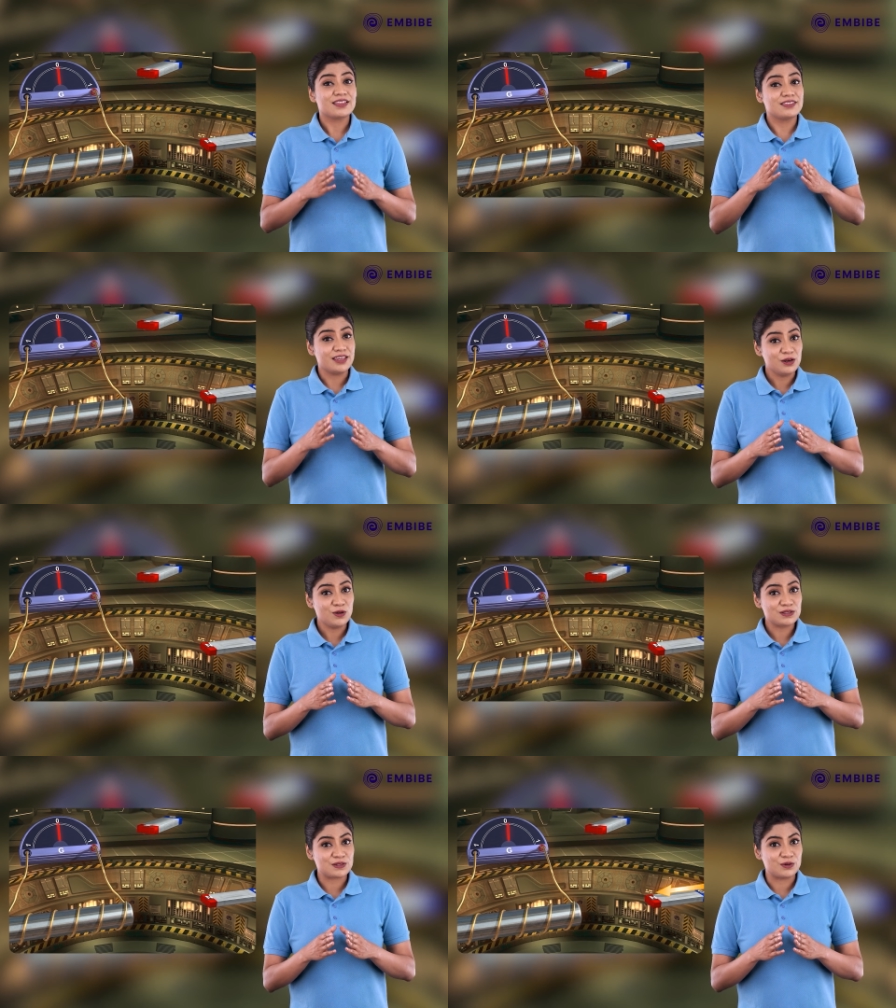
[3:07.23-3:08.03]
then
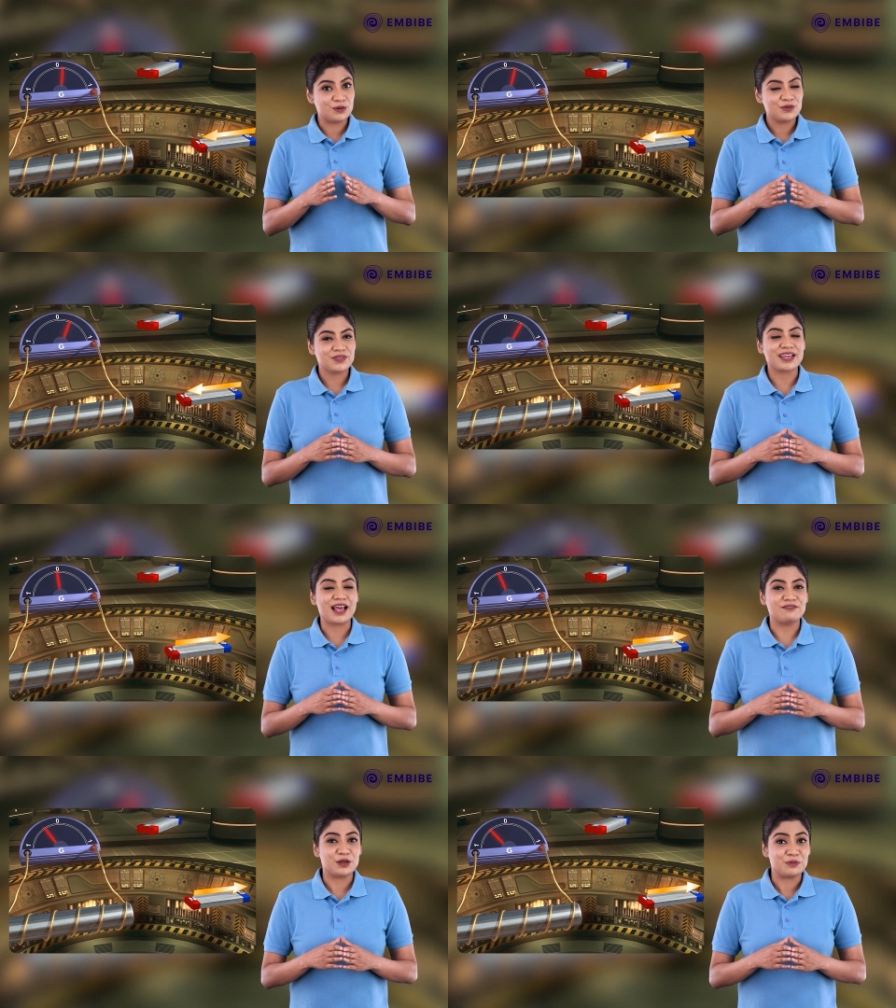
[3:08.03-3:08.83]
also the
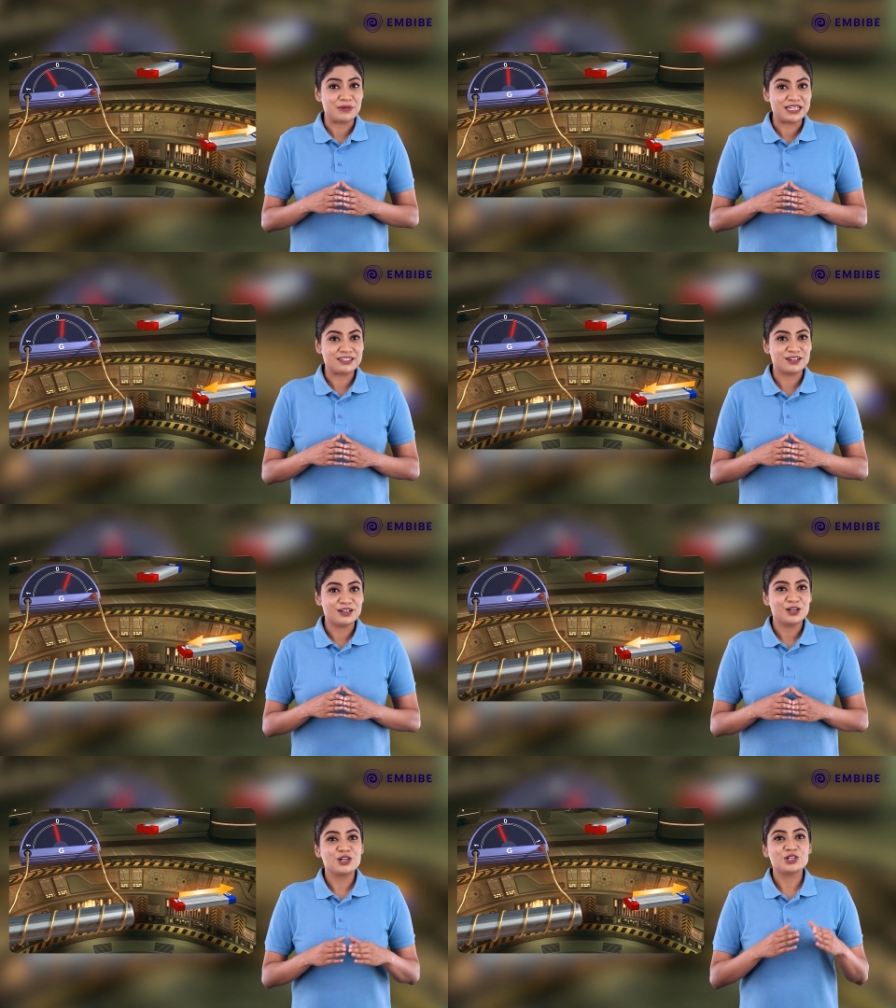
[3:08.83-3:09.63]
galvanometer
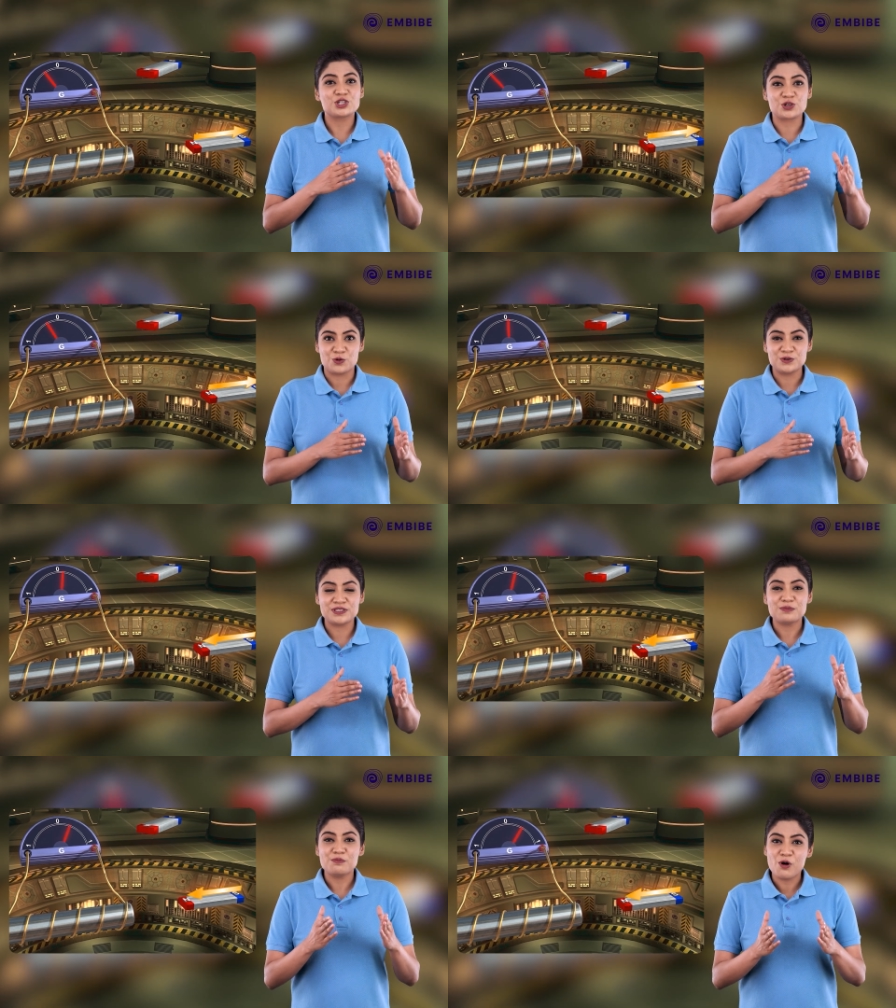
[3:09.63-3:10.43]

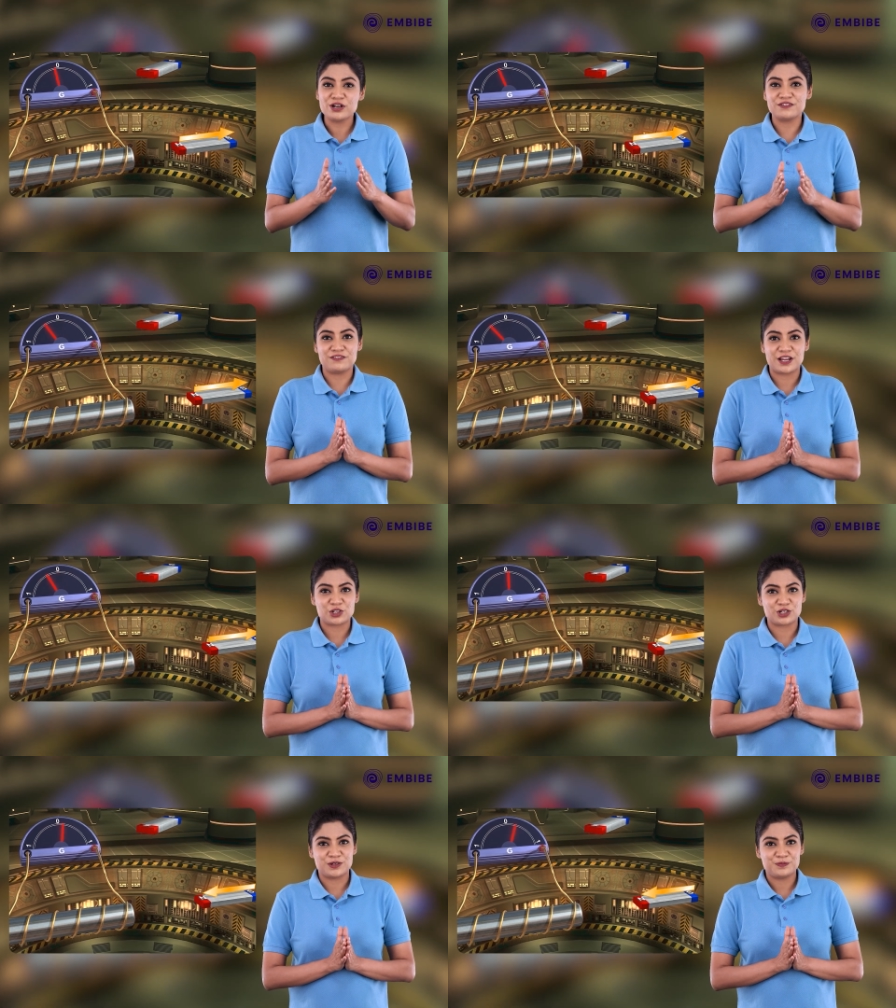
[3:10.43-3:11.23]
shows more
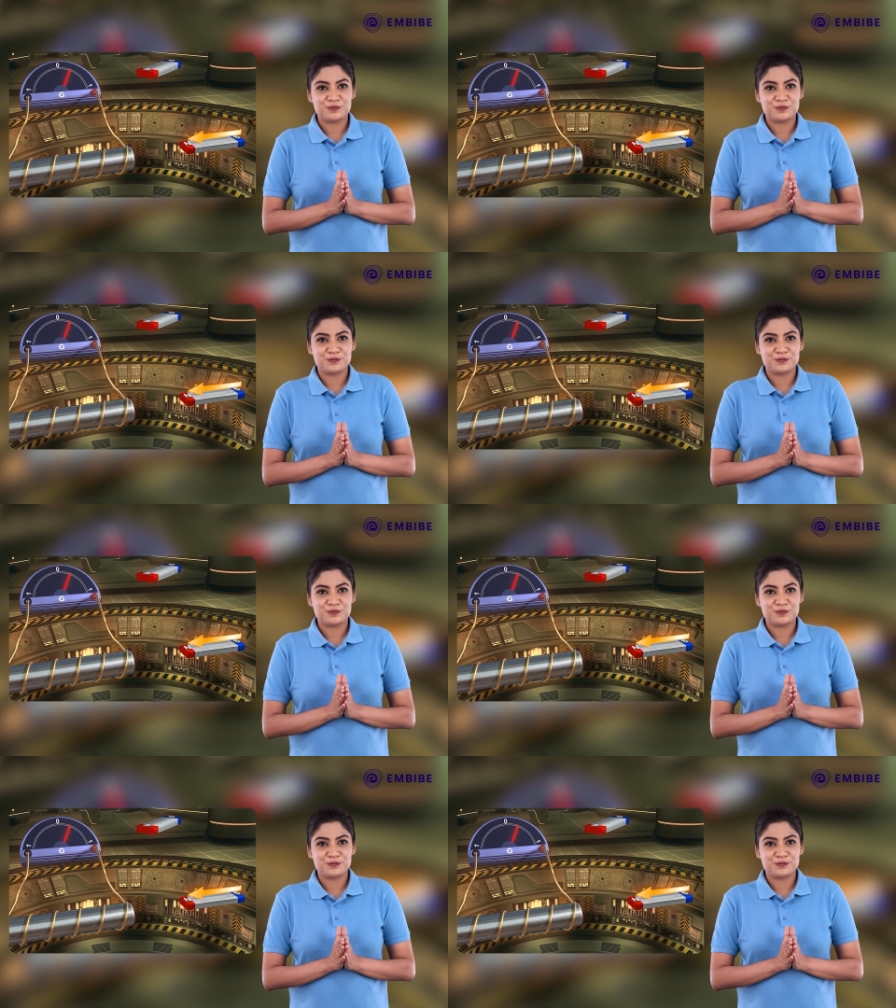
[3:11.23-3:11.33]
deflection.